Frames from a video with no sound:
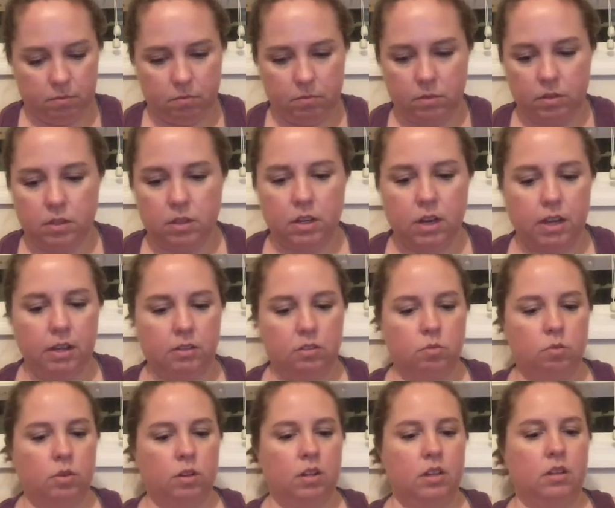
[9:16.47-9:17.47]
This next
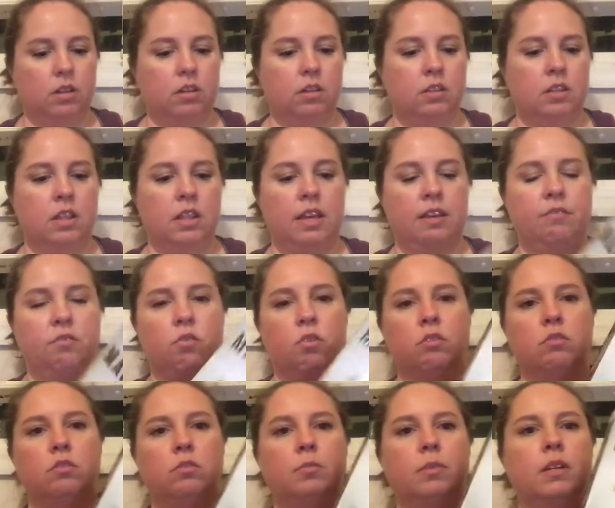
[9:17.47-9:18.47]
one is Lev
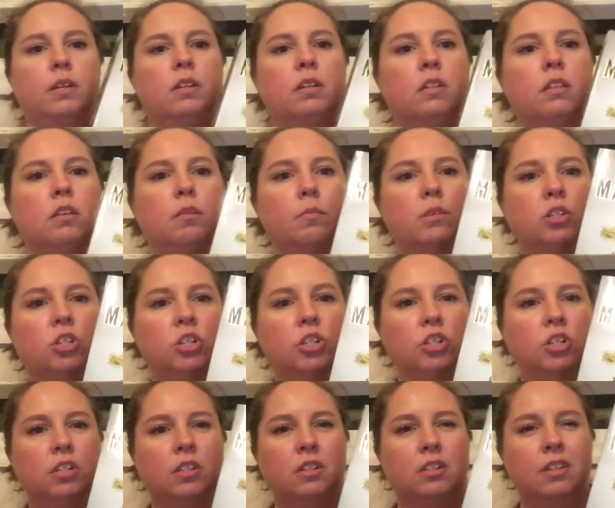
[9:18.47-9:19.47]
Grossman, The
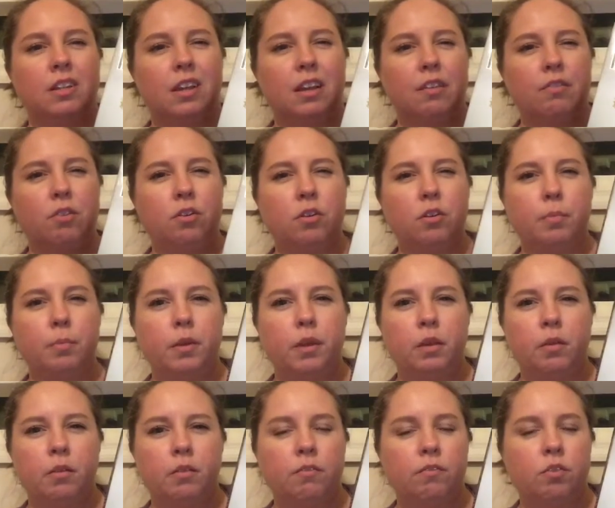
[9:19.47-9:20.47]
Magicians. I've heard a
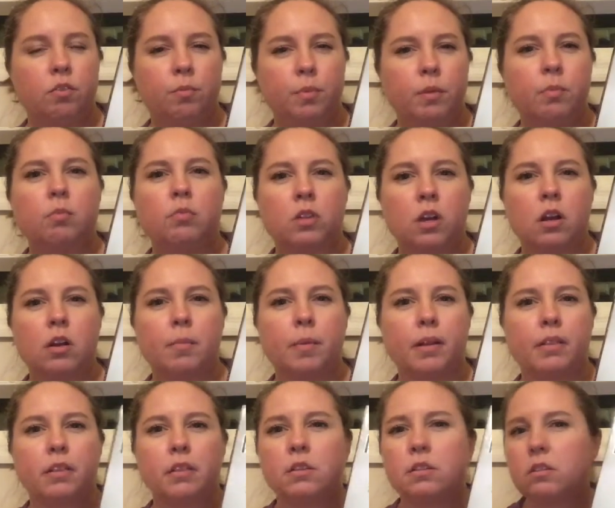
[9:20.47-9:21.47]
few people talk
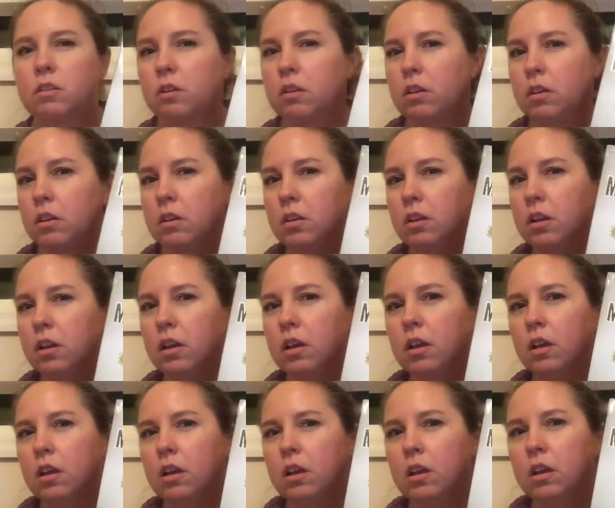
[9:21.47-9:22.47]
about this on
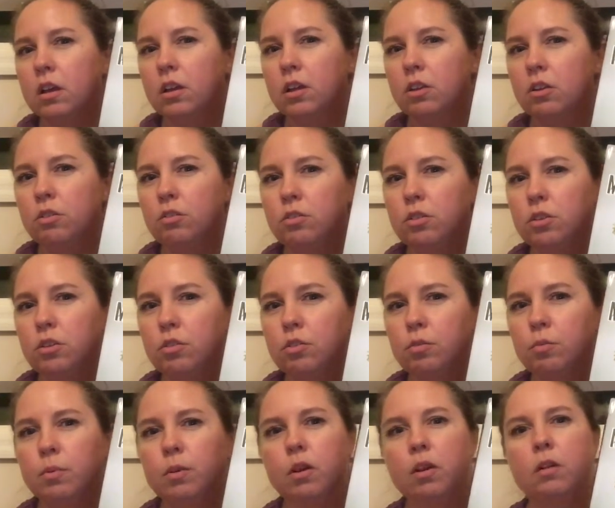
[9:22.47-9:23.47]

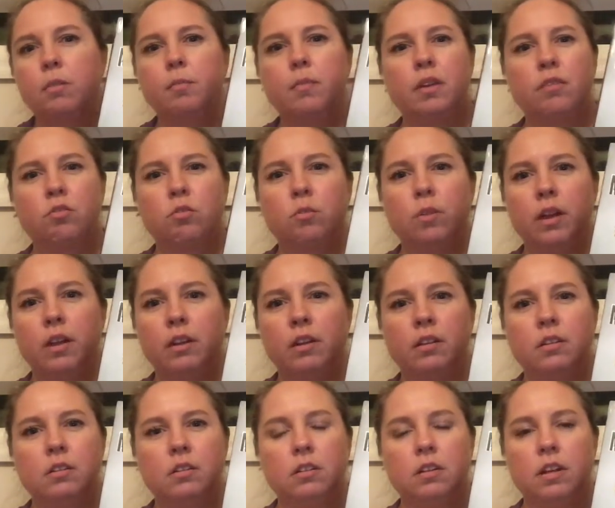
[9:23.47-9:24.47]
YouTube. Never read
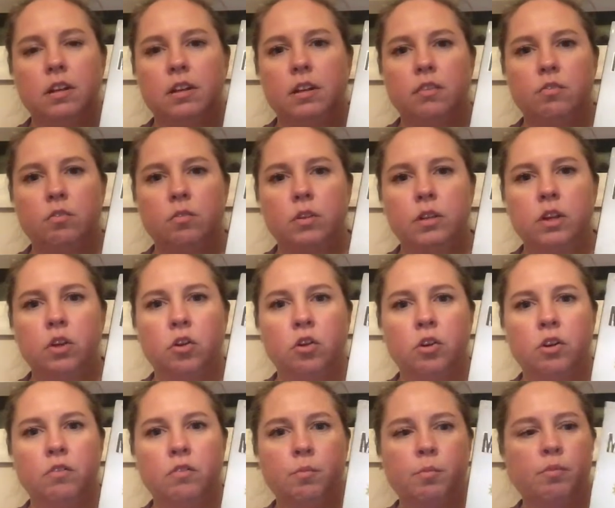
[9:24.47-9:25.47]
it, had never really heard
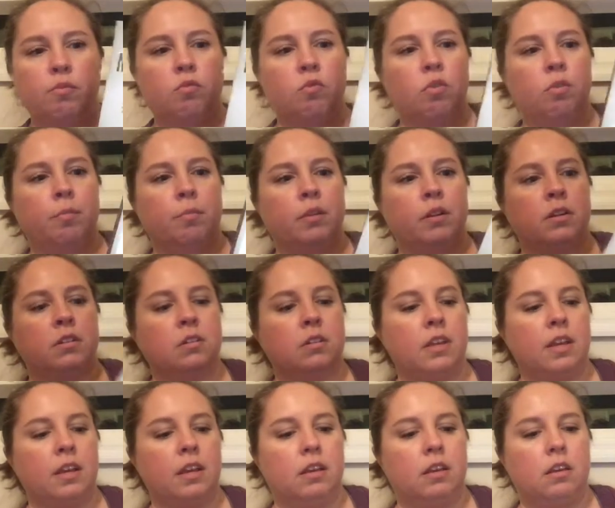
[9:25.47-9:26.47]
of it before, but it's
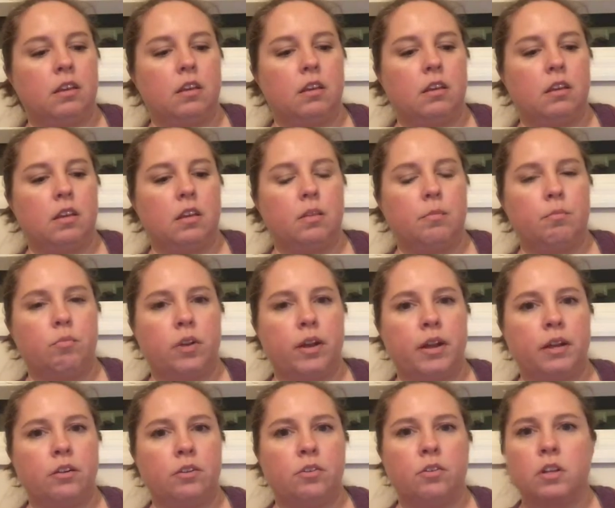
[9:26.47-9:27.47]
like in
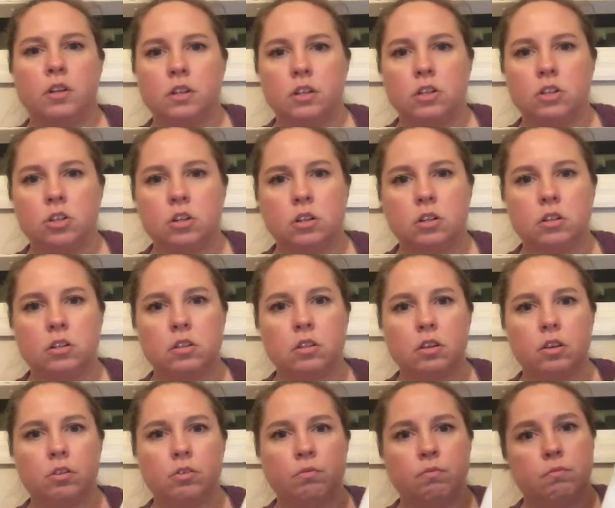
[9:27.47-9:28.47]
brand new condition,
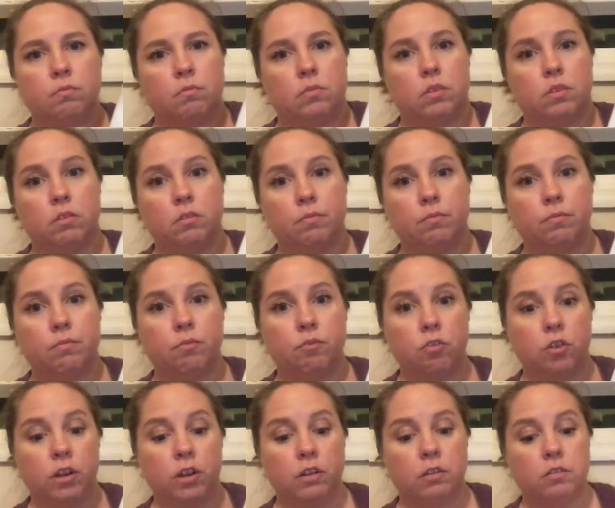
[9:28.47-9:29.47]
so
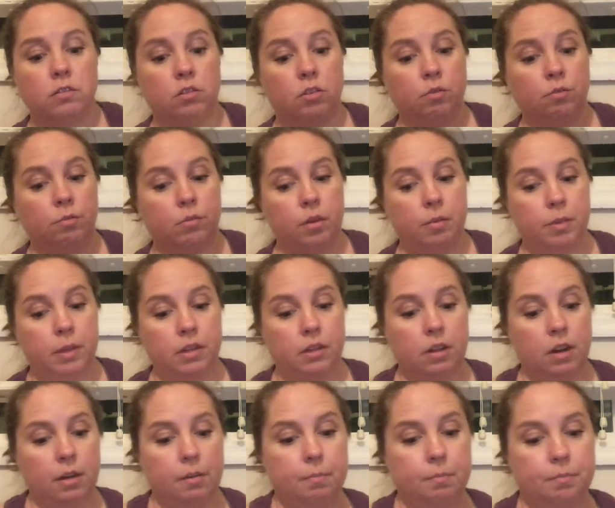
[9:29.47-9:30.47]
free, so I picked
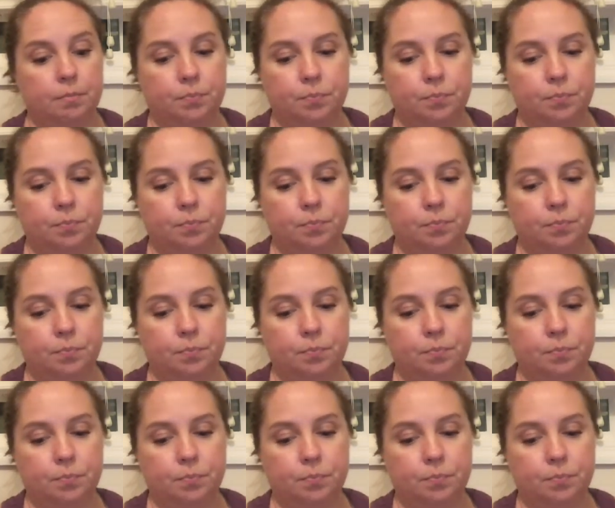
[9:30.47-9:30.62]
it up.